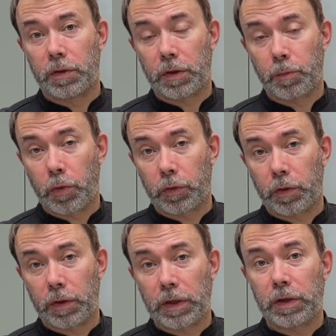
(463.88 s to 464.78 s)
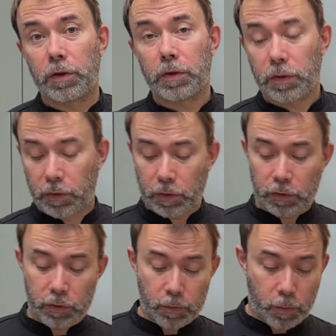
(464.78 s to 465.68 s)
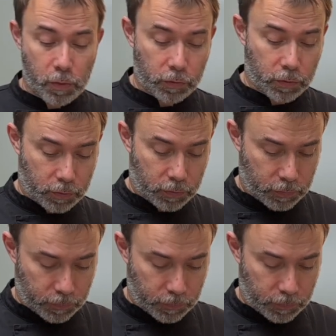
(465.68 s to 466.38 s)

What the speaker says: important that it doesn't touch the borders